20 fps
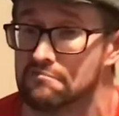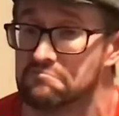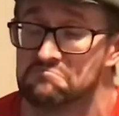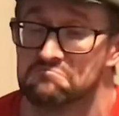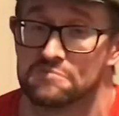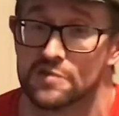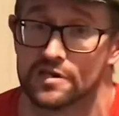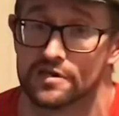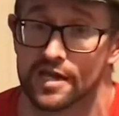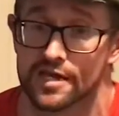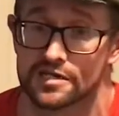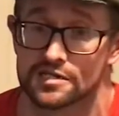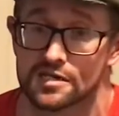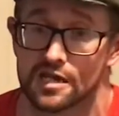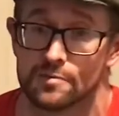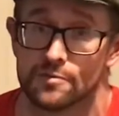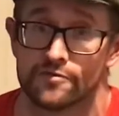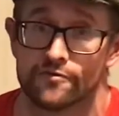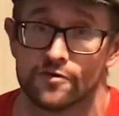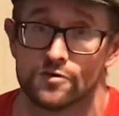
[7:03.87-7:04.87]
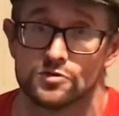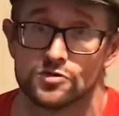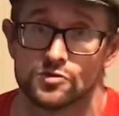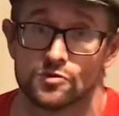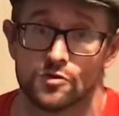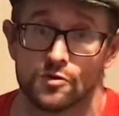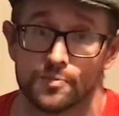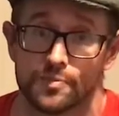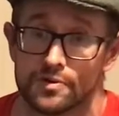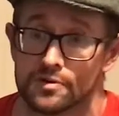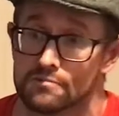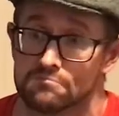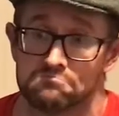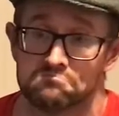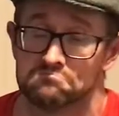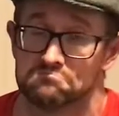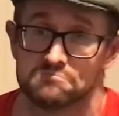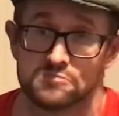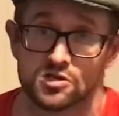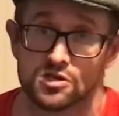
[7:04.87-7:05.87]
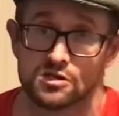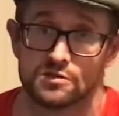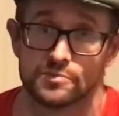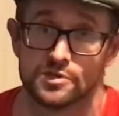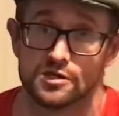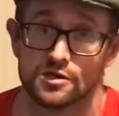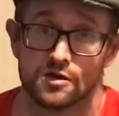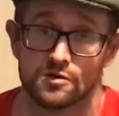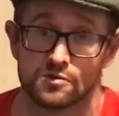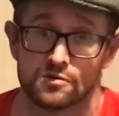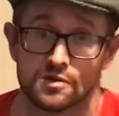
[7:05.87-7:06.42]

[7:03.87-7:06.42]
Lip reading: then next time he phones you up, you're going to be no.